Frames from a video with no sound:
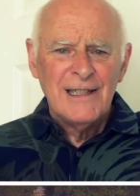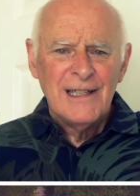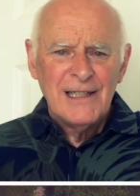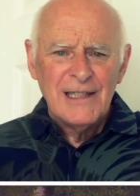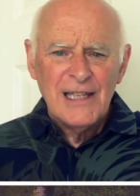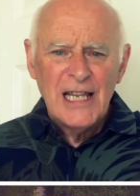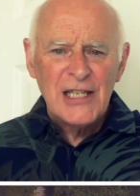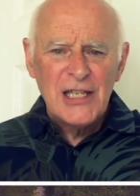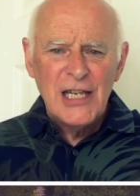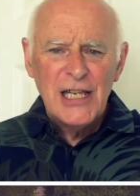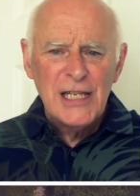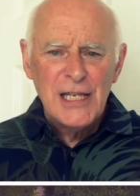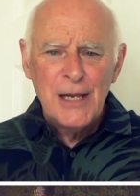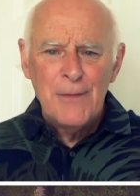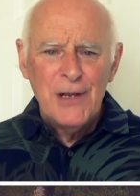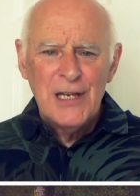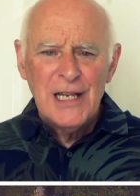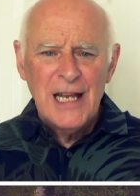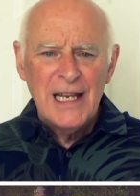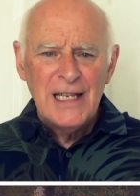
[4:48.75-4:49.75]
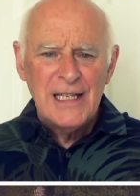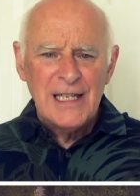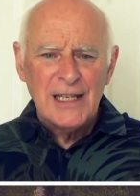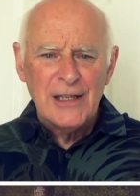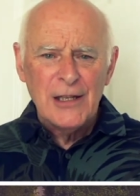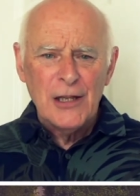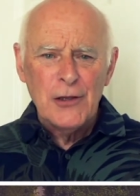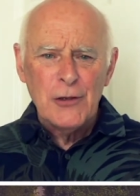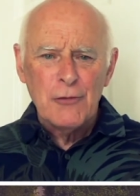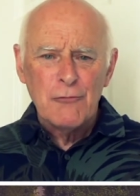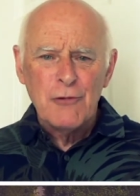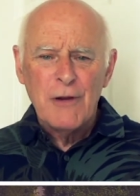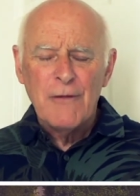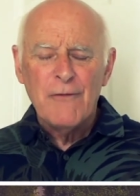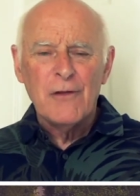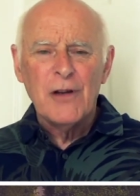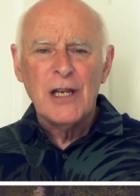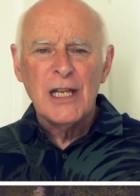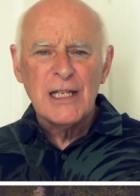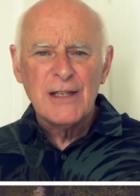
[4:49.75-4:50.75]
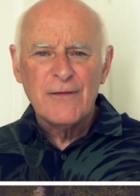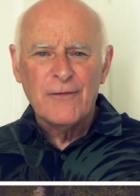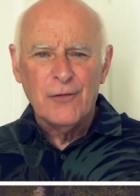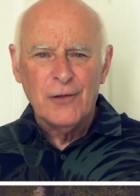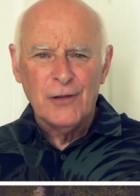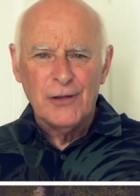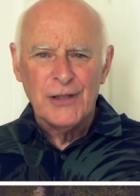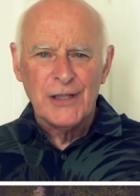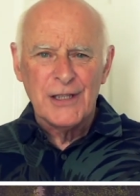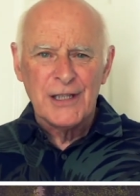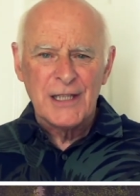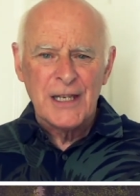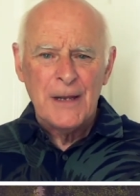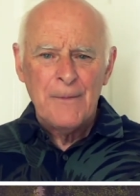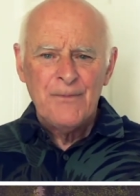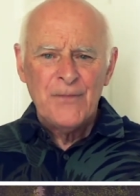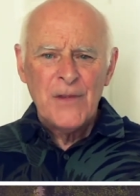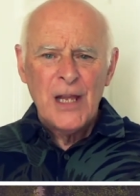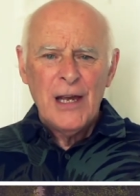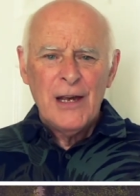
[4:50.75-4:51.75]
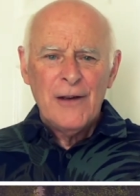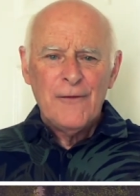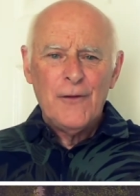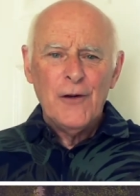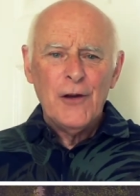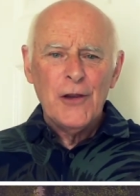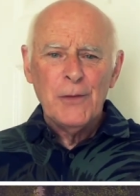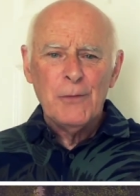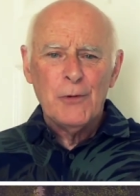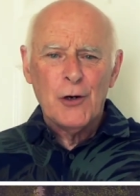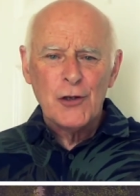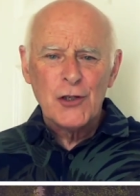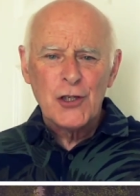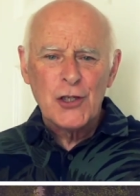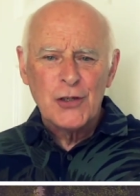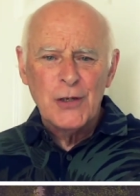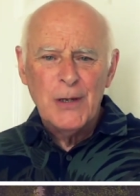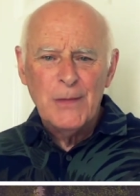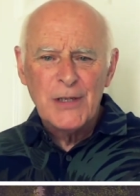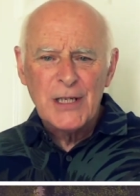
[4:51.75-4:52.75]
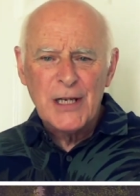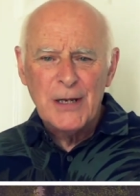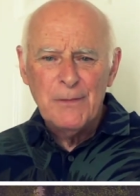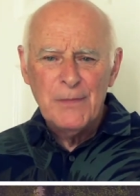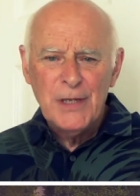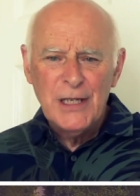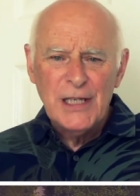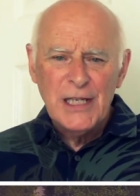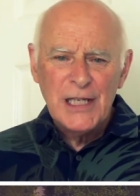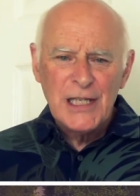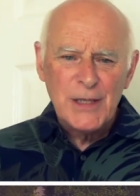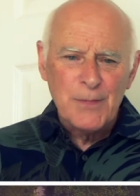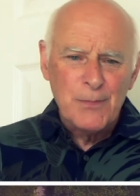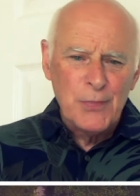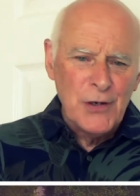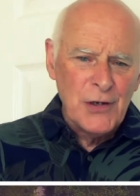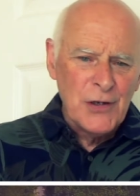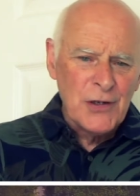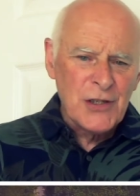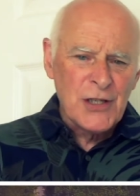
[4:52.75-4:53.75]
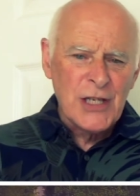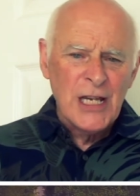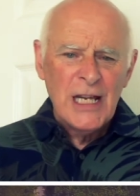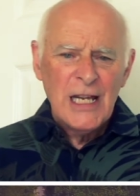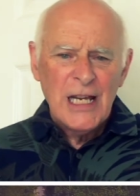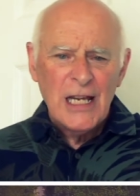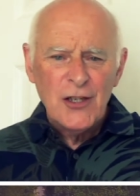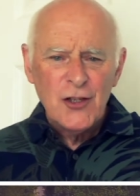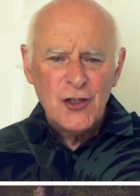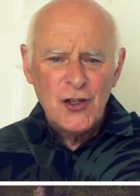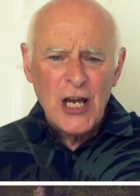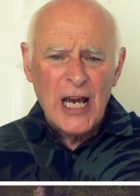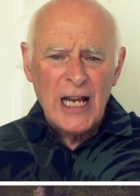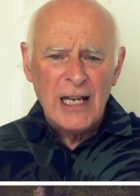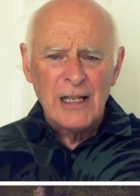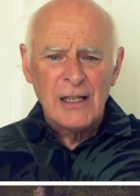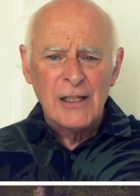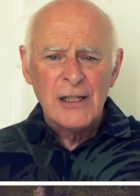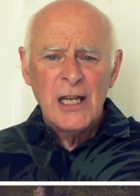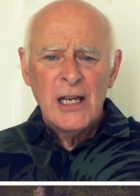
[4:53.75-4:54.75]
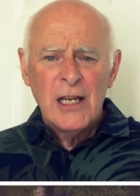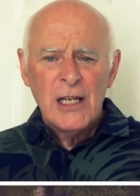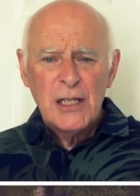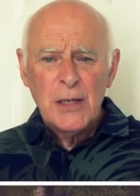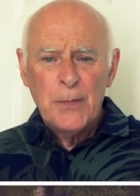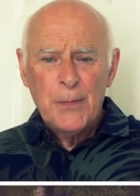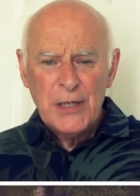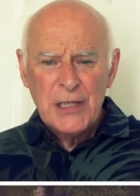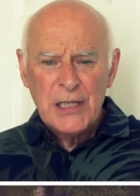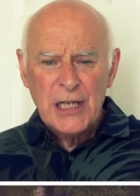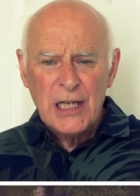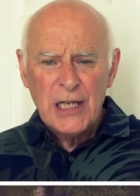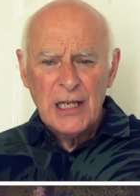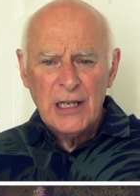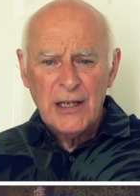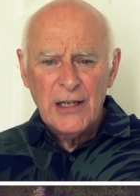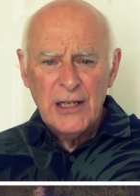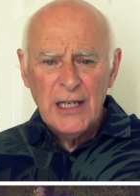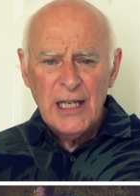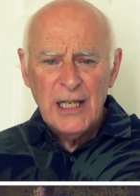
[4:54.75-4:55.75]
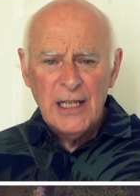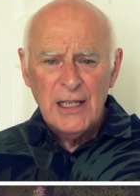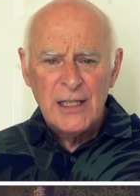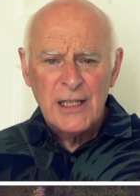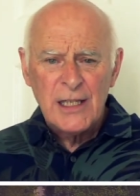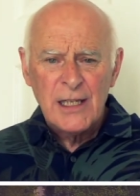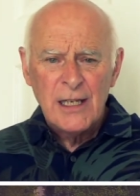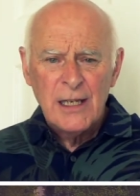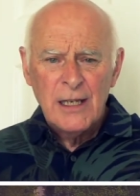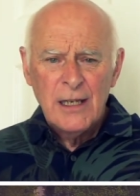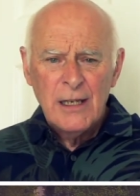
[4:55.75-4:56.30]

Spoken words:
Less intimidating than the river in its fullness. Furthermore, streams can be dispersed and channeled to particular needs.